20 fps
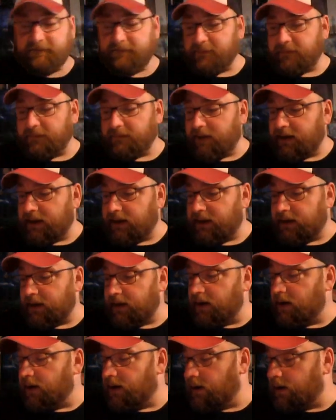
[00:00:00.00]
it for my
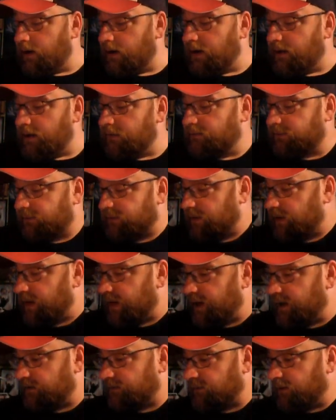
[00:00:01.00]

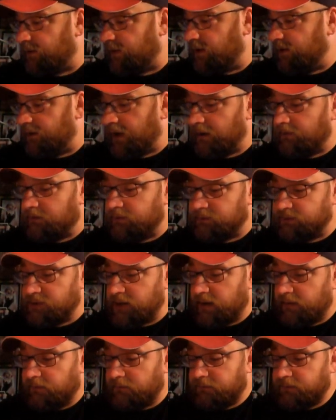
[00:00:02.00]
LCS haul. Now we'll
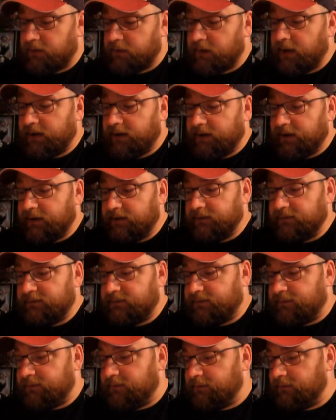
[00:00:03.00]
jump right
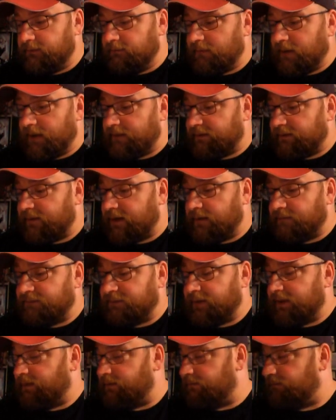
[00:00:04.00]
into my top
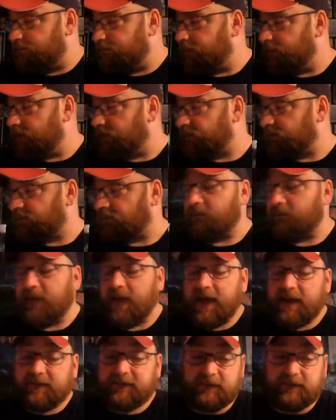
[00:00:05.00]
10 books from
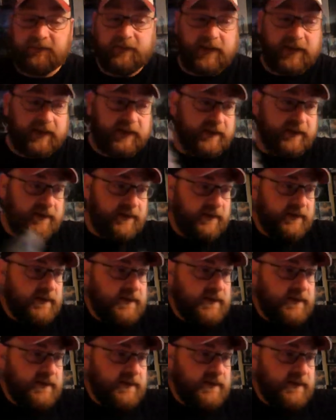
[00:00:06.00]
last week.